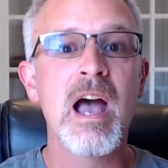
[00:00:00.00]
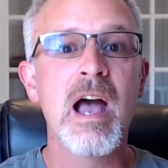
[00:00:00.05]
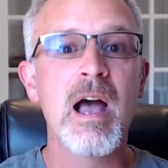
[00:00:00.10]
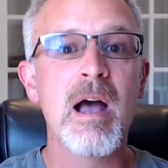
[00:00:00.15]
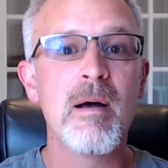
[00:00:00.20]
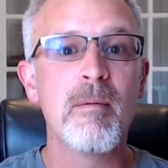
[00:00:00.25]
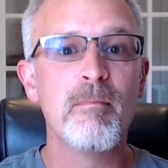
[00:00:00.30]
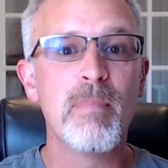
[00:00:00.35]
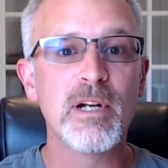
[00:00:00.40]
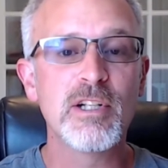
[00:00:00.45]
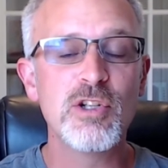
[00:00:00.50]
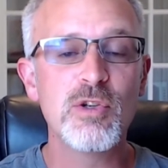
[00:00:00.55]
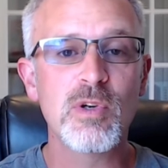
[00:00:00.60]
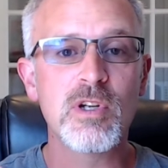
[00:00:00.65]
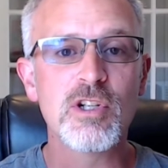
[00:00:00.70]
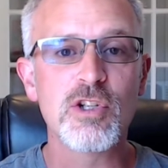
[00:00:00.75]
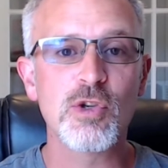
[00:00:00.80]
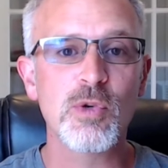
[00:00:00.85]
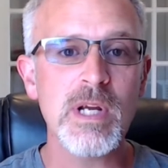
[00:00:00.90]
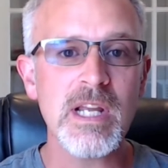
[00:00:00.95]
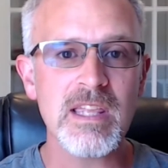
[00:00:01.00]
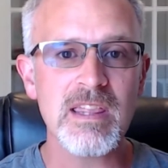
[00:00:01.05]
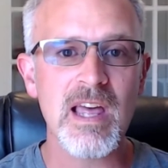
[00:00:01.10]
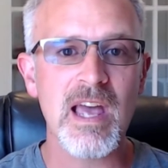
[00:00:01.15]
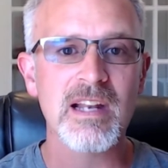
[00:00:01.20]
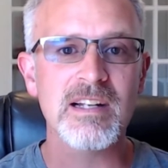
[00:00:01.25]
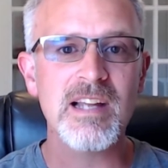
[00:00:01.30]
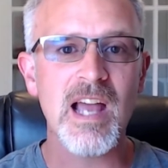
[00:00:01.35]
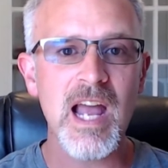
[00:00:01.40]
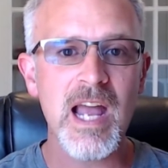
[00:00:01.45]
but you can shrink
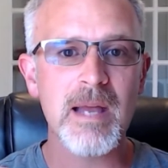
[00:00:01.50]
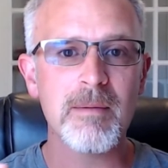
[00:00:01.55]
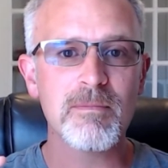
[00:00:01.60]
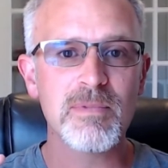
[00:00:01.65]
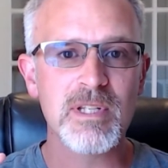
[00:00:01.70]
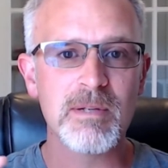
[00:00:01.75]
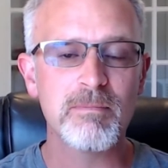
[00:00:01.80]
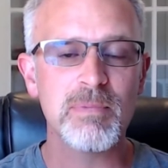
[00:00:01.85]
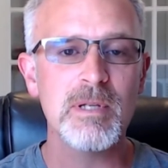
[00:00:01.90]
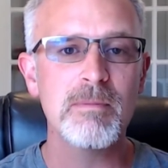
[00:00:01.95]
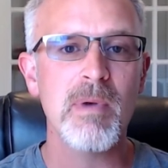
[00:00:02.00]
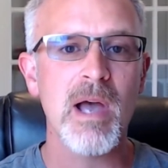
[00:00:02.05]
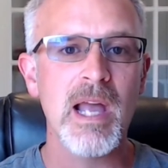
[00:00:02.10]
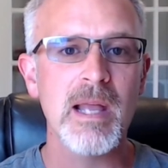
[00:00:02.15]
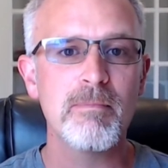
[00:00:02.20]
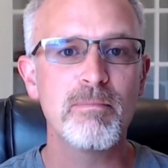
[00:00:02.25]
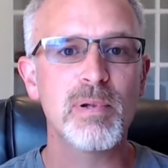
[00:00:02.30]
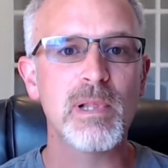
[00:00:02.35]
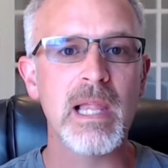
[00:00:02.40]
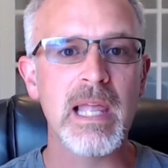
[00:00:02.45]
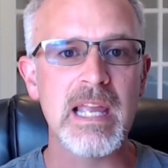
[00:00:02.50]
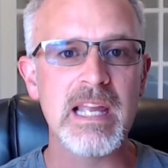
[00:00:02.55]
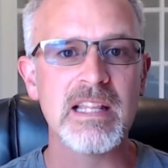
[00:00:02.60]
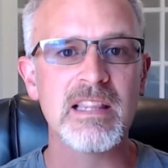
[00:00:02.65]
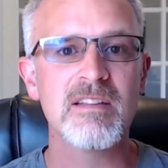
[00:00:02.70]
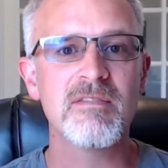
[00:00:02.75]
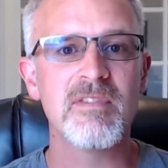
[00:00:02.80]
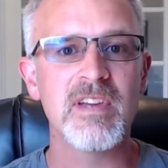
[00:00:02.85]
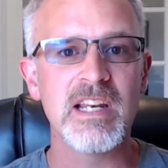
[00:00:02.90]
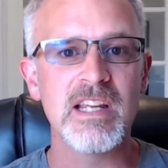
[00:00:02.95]
that time simply by playing
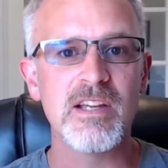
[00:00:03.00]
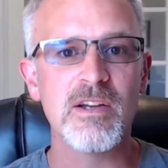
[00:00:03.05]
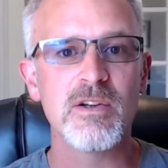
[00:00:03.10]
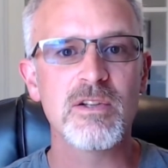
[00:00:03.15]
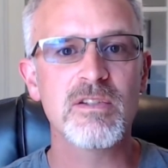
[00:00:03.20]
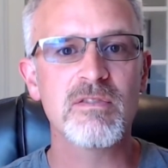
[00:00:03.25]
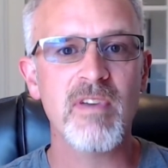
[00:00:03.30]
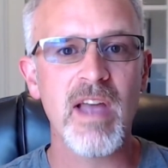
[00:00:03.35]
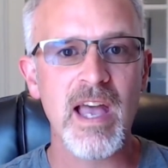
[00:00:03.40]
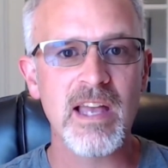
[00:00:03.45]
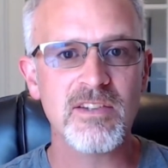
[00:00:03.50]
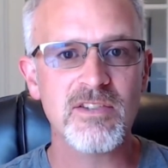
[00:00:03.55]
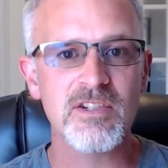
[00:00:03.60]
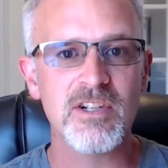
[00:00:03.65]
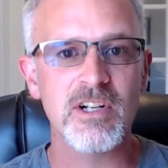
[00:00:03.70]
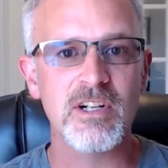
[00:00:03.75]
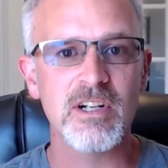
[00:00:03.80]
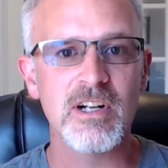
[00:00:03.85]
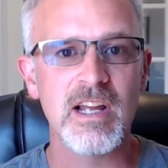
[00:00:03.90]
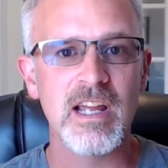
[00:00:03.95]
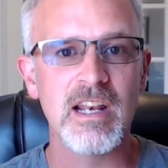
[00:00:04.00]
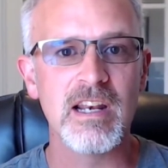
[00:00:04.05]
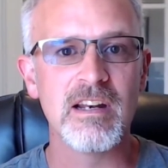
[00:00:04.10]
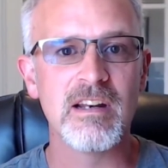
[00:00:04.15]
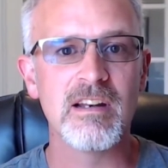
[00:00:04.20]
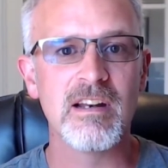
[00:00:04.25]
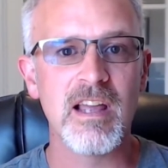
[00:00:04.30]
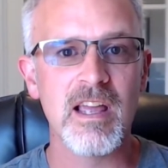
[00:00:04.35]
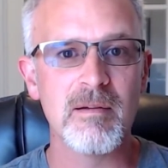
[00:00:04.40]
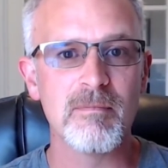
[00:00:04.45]
the videos faster
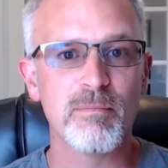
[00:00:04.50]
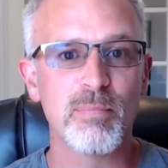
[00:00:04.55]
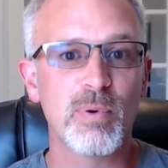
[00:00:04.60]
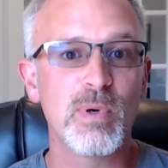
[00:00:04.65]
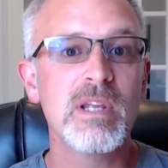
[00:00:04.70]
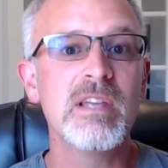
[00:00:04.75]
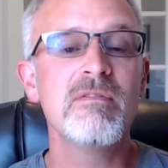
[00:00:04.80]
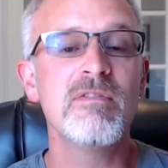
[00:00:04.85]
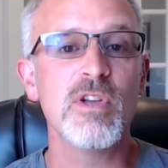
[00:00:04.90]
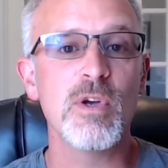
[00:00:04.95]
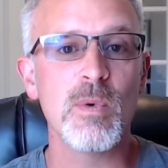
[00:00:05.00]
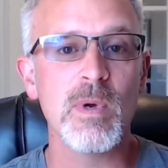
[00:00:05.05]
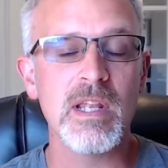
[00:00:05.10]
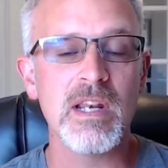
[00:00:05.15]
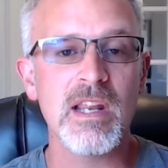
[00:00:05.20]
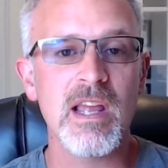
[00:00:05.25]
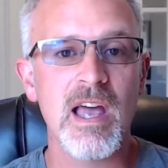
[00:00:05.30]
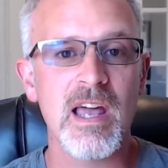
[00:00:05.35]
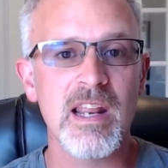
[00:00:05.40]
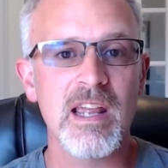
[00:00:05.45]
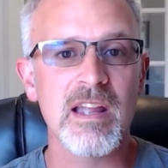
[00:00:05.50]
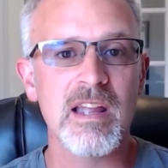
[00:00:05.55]
and previewing at a